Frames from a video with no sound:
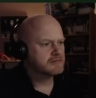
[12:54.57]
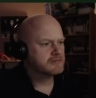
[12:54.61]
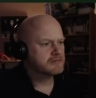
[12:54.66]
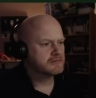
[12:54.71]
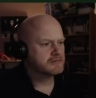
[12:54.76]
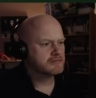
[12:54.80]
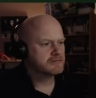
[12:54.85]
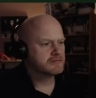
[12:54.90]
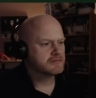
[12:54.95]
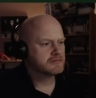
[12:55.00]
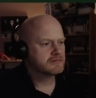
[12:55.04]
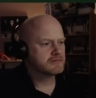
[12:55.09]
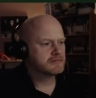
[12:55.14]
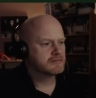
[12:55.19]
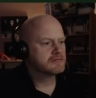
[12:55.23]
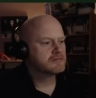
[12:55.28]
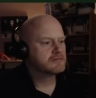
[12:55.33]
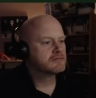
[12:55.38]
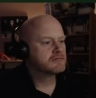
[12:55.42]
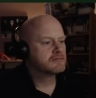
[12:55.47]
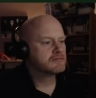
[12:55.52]

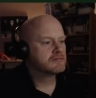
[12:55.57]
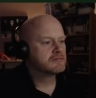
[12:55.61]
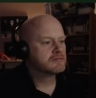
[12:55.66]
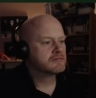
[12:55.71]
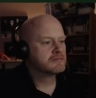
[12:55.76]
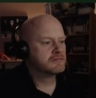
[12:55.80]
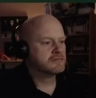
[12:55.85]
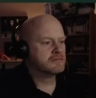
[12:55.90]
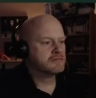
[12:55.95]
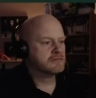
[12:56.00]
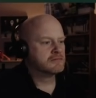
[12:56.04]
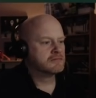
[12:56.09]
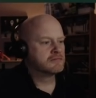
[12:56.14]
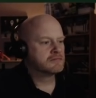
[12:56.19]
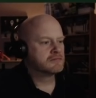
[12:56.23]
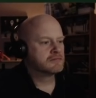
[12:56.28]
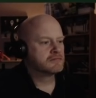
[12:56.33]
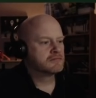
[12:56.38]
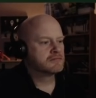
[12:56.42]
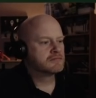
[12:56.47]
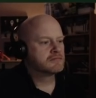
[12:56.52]

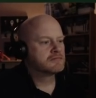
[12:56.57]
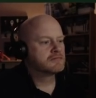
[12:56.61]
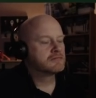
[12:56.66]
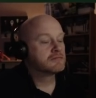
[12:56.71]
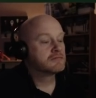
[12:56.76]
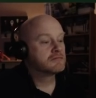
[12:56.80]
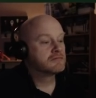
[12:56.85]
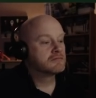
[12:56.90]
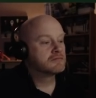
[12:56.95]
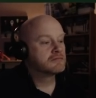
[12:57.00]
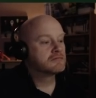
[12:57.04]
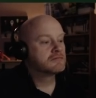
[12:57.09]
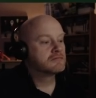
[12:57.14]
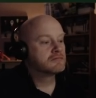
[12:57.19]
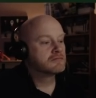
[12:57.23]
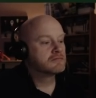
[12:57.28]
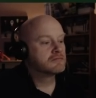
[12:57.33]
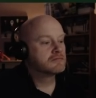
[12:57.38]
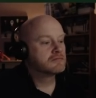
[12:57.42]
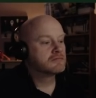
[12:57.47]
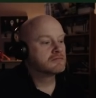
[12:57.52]

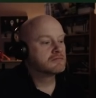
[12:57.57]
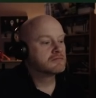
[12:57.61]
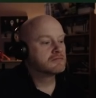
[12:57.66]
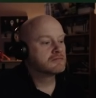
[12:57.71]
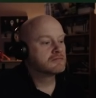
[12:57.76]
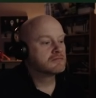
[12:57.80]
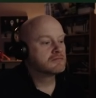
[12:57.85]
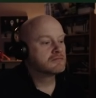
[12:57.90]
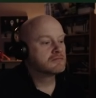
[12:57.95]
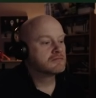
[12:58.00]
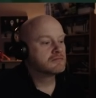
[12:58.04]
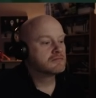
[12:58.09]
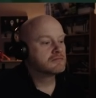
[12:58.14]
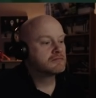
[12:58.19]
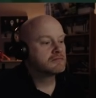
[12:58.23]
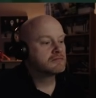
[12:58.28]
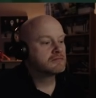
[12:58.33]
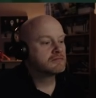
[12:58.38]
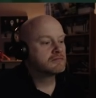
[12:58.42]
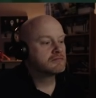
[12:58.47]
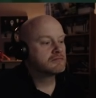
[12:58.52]

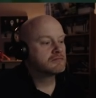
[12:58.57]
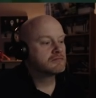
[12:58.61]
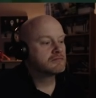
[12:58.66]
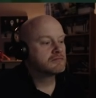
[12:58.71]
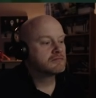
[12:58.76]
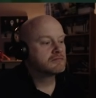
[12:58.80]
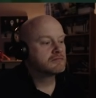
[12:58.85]
Nothing is said.